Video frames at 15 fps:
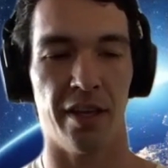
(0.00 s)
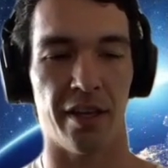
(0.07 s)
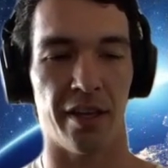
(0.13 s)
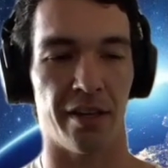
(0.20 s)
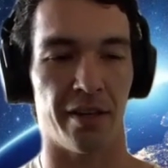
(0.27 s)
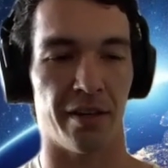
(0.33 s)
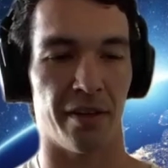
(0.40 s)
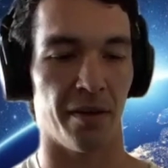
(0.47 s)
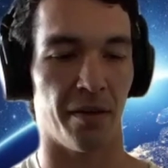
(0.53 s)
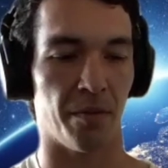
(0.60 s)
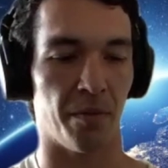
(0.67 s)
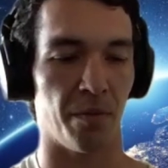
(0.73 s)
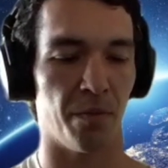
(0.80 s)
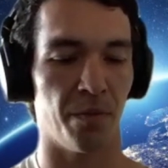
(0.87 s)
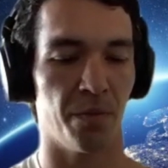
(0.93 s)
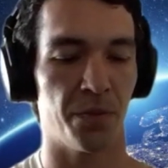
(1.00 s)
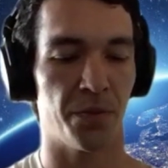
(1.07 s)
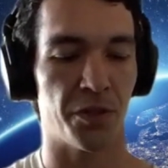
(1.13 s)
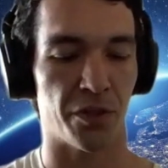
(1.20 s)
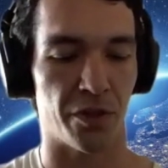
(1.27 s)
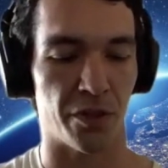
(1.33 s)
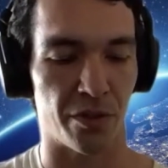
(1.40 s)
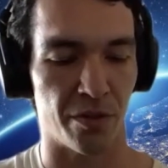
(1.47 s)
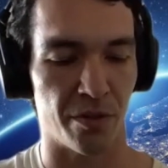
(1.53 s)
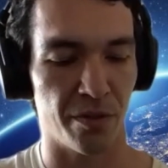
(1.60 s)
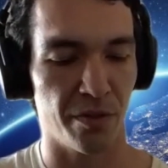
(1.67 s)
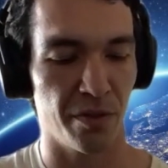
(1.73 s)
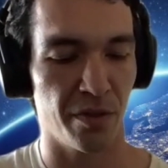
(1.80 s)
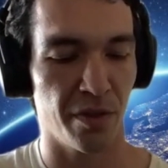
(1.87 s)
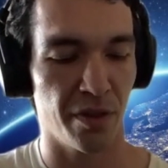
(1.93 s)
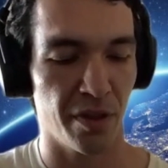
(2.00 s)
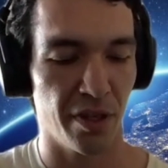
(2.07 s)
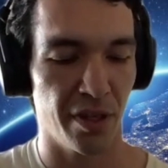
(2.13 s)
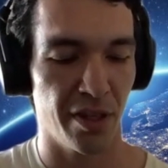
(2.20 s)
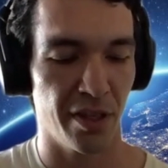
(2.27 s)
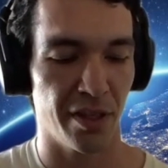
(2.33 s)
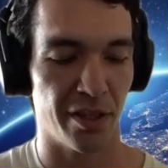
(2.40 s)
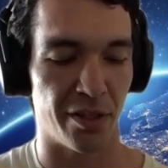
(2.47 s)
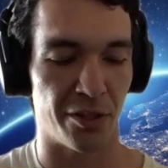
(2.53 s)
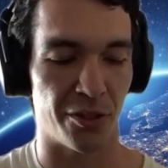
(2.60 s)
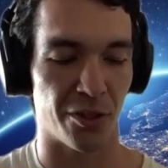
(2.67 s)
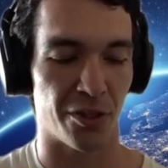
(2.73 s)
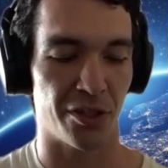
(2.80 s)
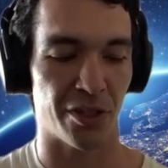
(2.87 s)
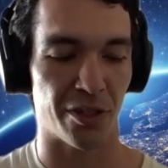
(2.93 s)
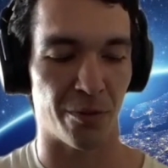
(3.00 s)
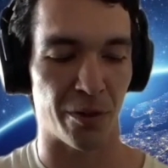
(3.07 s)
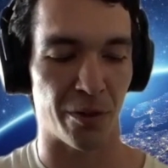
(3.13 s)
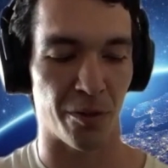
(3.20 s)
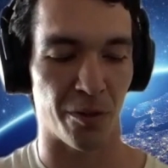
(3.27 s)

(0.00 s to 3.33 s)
And so the church that we